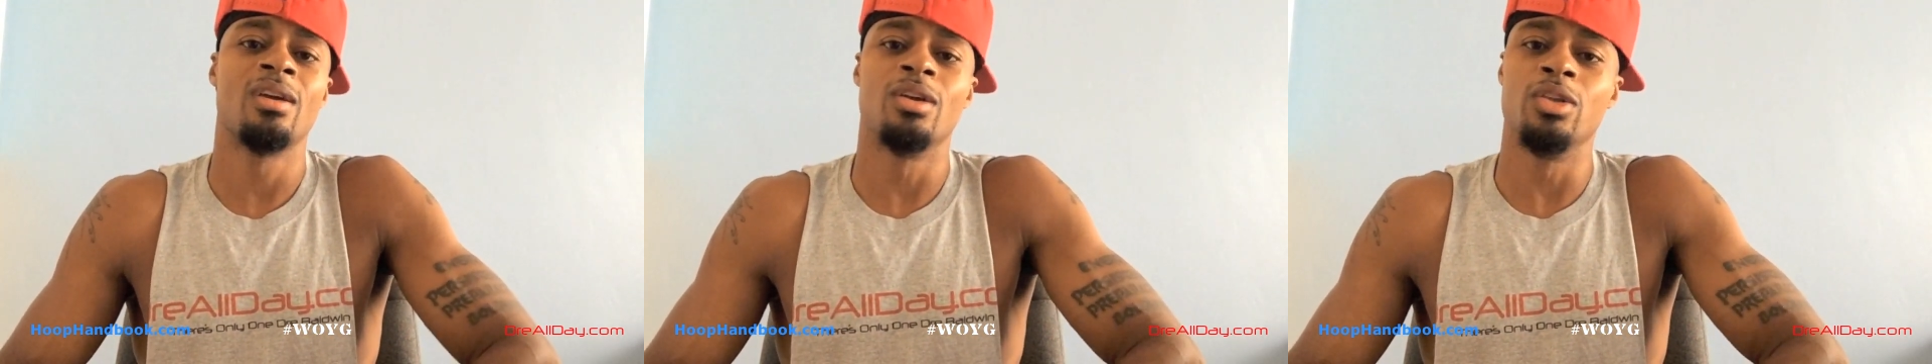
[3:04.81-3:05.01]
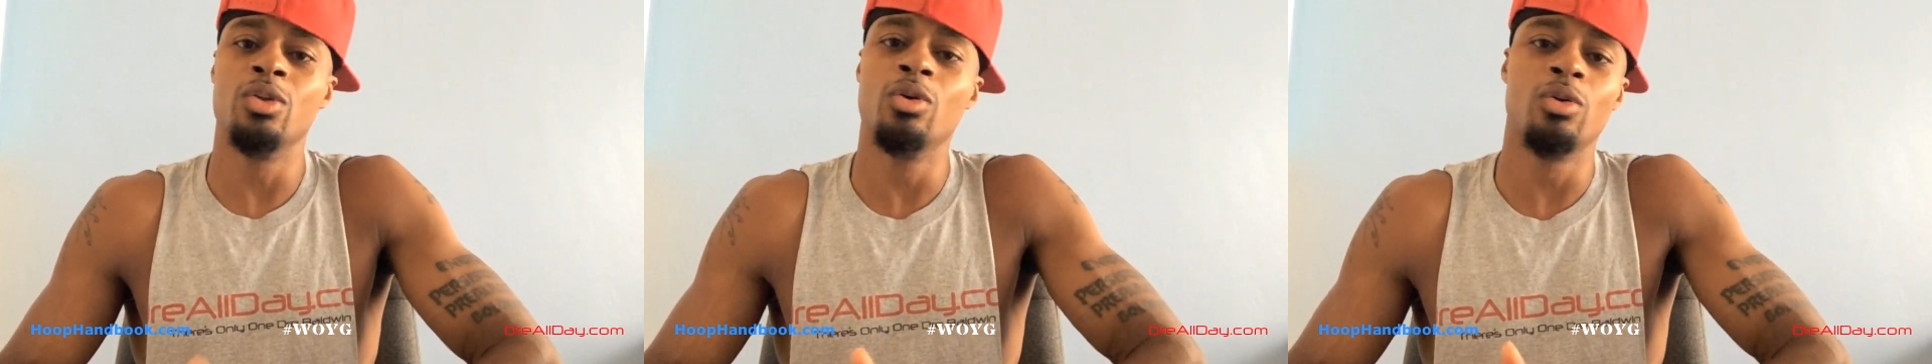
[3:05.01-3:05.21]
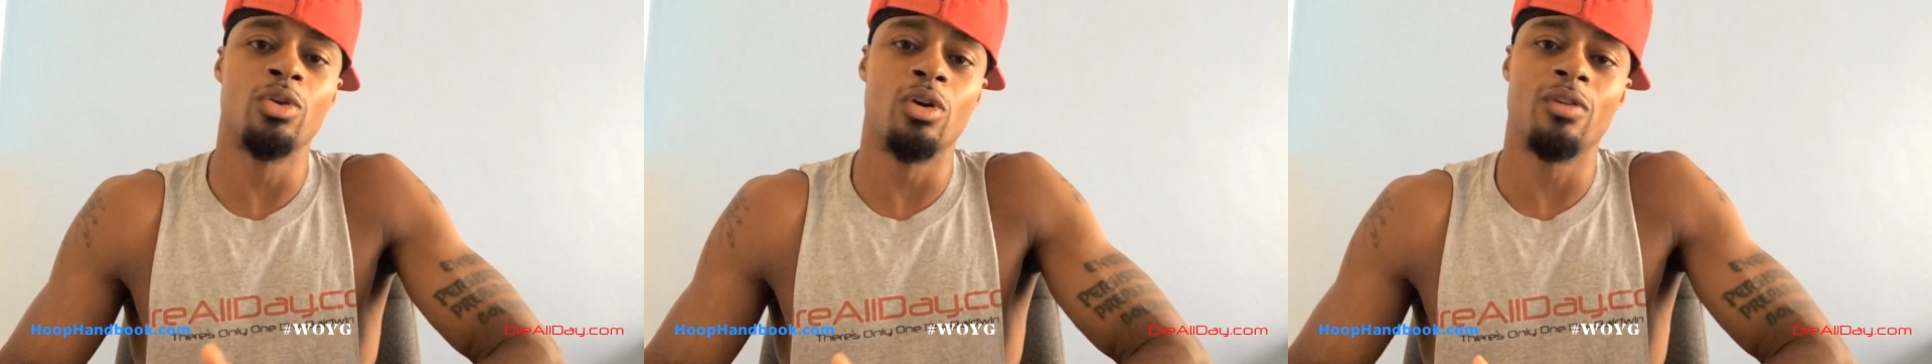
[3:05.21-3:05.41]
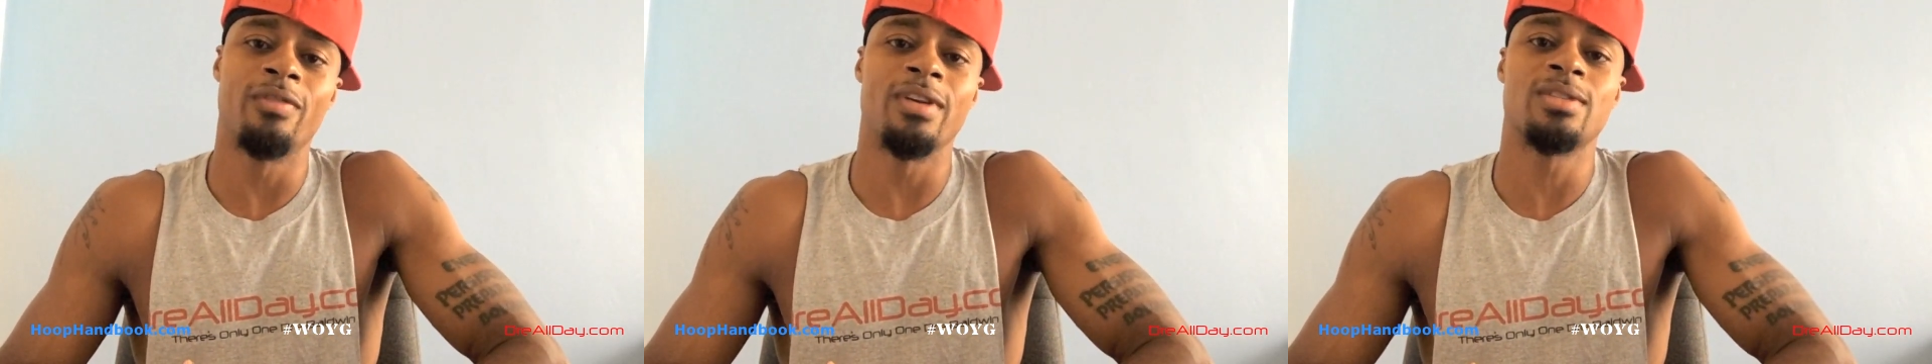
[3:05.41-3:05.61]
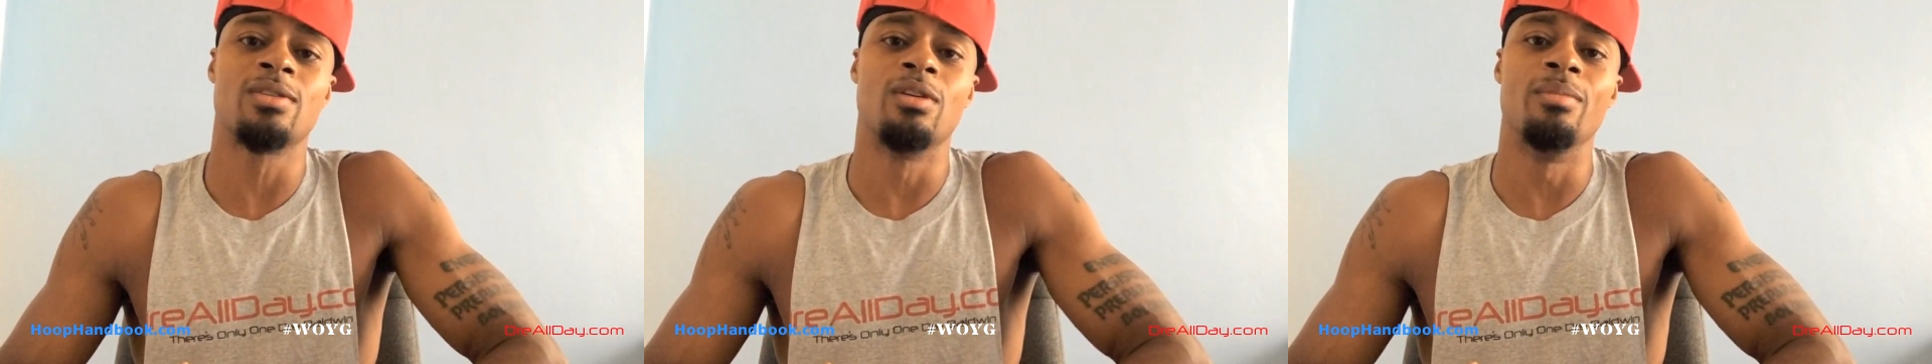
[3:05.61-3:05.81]
You don't know if
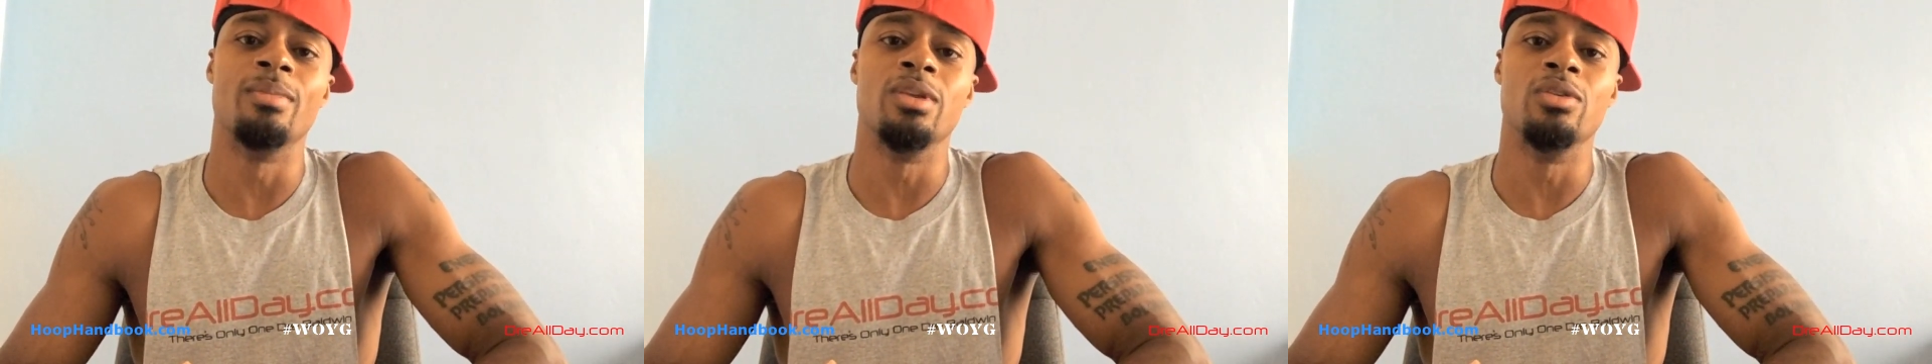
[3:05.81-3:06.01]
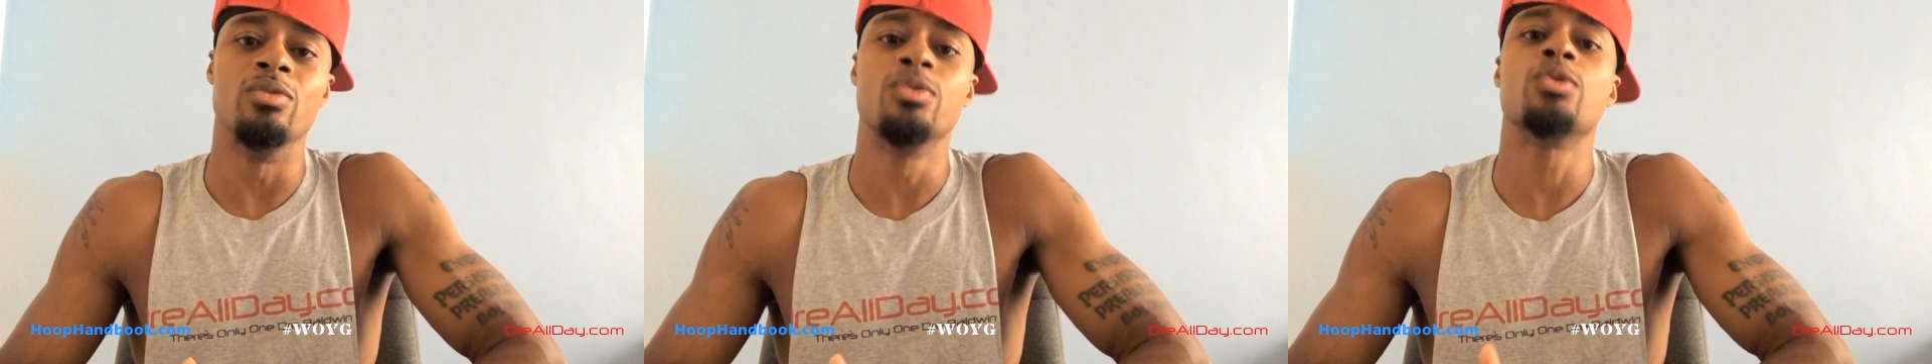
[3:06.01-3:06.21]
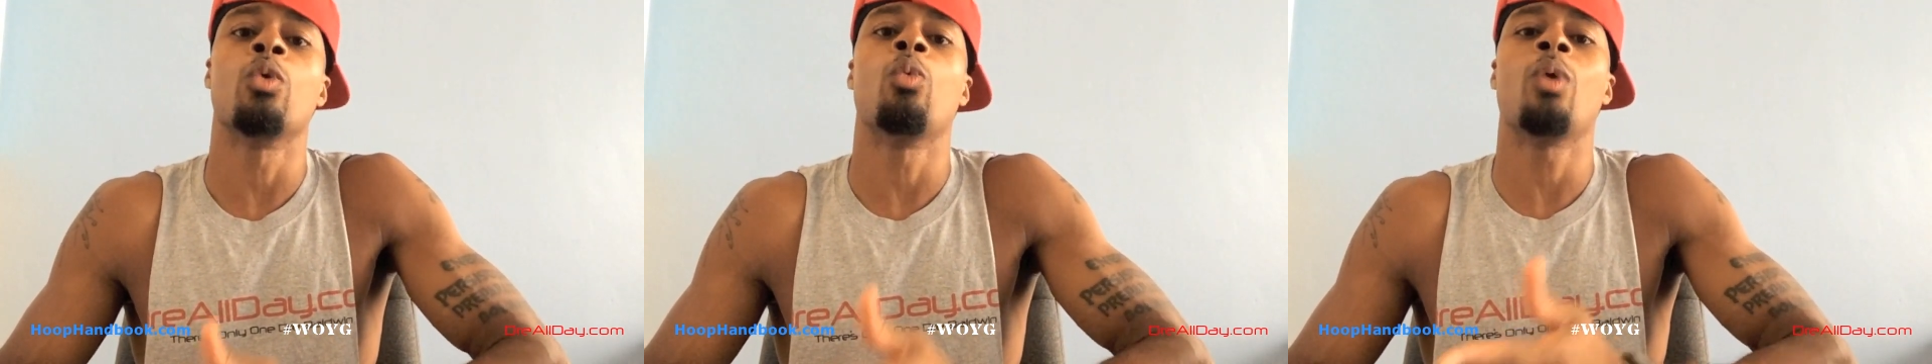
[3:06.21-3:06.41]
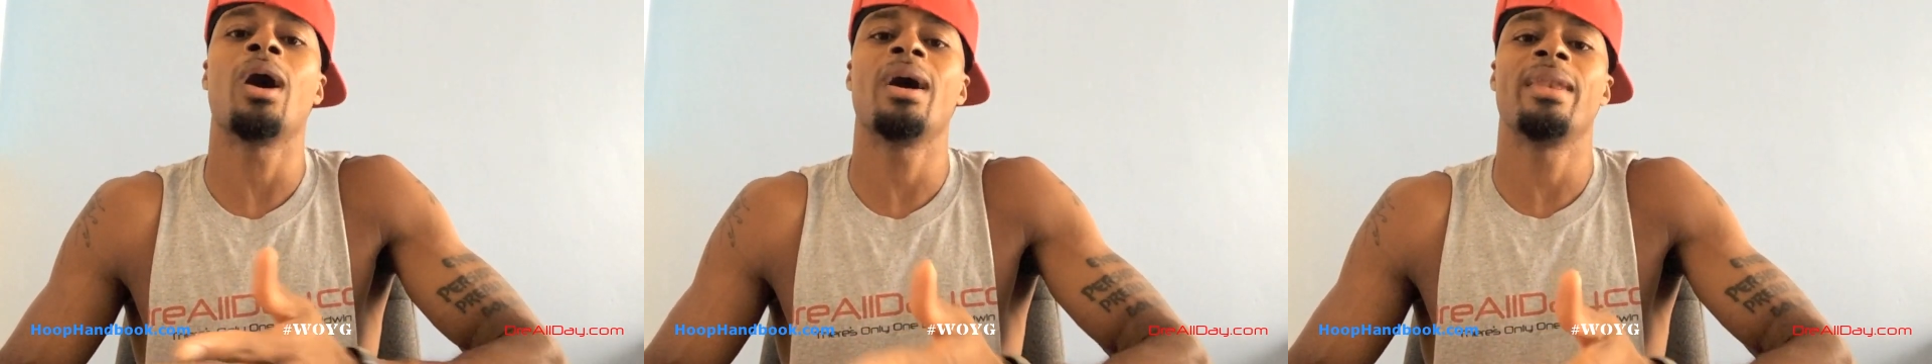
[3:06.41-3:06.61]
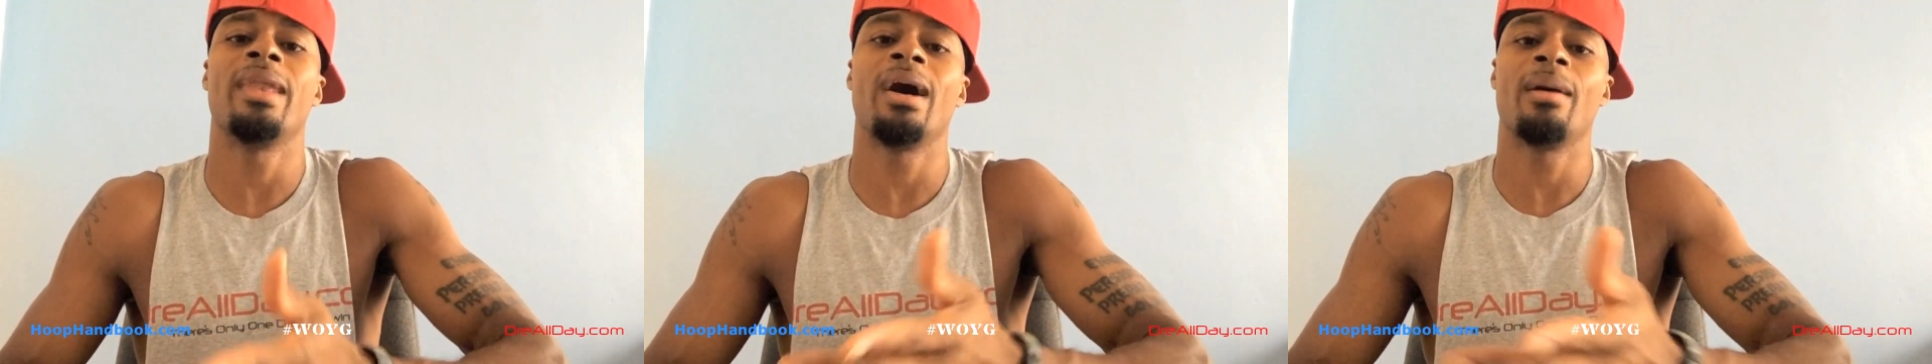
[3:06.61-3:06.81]
that's going to be you. So
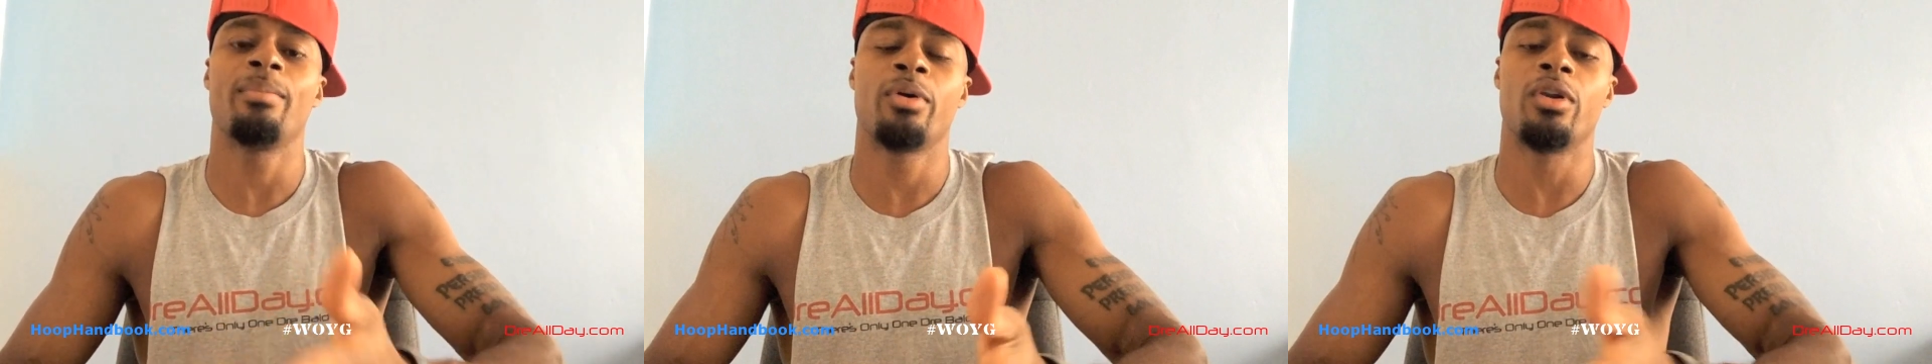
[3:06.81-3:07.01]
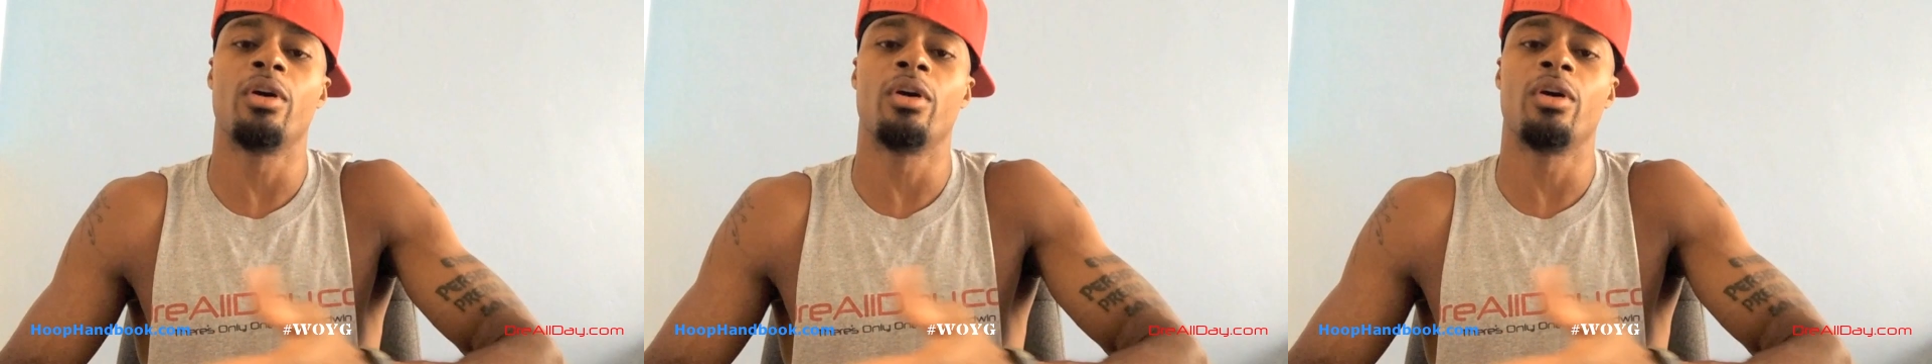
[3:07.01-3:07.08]
why not put